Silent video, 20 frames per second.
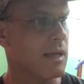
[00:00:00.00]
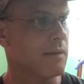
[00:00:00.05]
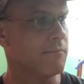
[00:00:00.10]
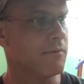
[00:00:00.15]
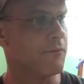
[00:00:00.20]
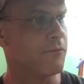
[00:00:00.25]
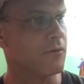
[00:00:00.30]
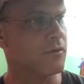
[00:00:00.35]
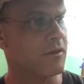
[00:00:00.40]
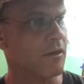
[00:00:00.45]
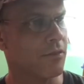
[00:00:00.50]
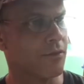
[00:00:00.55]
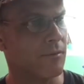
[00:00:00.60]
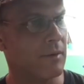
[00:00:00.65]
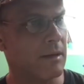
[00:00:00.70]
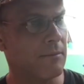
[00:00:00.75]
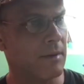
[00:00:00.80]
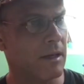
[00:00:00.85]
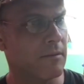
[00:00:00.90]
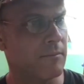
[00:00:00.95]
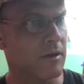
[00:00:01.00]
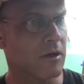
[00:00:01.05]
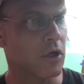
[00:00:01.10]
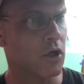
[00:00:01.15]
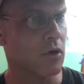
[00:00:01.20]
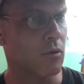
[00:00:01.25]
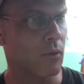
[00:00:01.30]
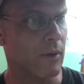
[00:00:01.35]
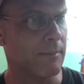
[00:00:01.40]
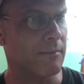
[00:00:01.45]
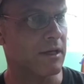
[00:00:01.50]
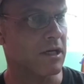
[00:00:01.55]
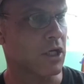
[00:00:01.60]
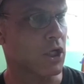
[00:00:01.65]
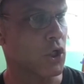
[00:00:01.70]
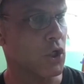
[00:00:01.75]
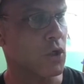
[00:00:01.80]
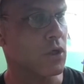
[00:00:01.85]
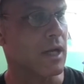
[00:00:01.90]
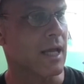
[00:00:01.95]
Before the 3 women
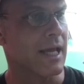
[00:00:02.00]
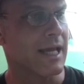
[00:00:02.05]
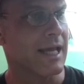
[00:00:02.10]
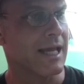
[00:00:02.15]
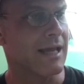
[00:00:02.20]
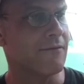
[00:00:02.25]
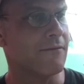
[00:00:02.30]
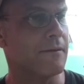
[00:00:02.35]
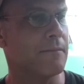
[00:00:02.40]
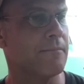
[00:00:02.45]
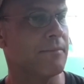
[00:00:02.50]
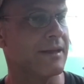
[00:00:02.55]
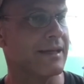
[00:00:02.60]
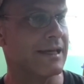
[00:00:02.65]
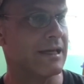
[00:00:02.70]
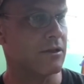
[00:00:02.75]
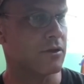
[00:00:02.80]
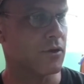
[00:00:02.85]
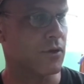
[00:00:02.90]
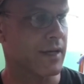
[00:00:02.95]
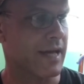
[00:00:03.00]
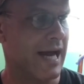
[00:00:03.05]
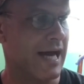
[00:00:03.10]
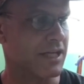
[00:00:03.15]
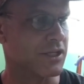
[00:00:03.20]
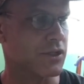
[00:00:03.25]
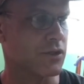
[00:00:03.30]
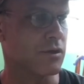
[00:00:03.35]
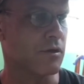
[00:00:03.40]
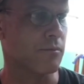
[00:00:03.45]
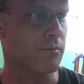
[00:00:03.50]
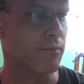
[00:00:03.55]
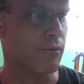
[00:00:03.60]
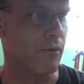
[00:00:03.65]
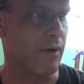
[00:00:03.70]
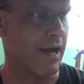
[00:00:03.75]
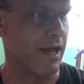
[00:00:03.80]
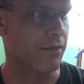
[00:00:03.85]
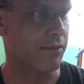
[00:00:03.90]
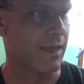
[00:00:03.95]
could even begin to catch their
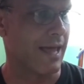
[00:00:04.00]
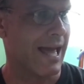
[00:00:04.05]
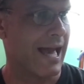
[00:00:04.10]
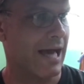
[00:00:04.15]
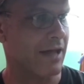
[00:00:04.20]
breath,